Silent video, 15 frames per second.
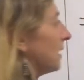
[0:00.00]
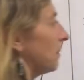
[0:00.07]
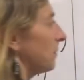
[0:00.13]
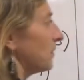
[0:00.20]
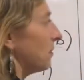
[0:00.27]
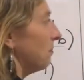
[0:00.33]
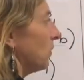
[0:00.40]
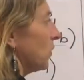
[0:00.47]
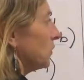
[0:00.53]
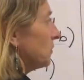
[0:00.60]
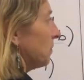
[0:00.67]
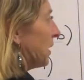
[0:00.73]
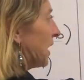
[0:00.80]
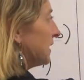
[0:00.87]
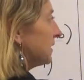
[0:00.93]
number that
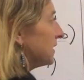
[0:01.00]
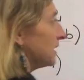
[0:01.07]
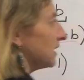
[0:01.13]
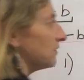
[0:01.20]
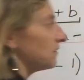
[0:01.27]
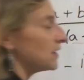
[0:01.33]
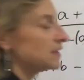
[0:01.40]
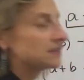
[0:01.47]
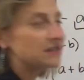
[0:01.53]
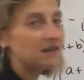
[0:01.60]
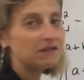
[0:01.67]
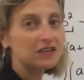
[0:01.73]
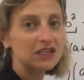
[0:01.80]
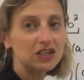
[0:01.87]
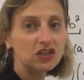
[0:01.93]
multiplies to give
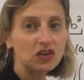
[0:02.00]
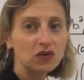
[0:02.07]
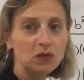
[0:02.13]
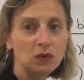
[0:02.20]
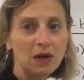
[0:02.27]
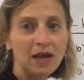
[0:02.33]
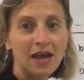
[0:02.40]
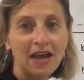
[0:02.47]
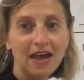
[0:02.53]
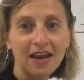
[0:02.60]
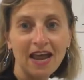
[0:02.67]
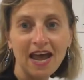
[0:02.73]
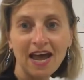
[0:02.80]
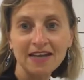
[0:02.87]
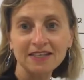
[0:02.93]
72 and
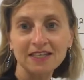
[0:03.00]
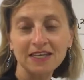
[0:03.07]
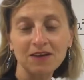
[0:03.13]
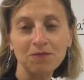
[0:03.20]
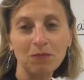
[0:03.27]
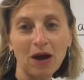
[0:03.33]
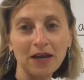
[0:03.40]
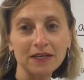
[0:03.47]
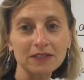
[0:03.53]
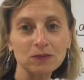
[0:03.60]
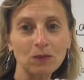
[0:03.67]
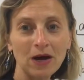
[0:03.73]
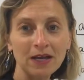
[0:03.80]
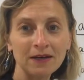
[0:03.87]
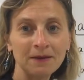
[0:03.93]
adds to give minus
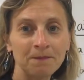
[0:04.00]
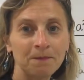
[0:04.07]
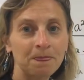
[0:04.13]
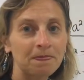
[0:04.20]
1.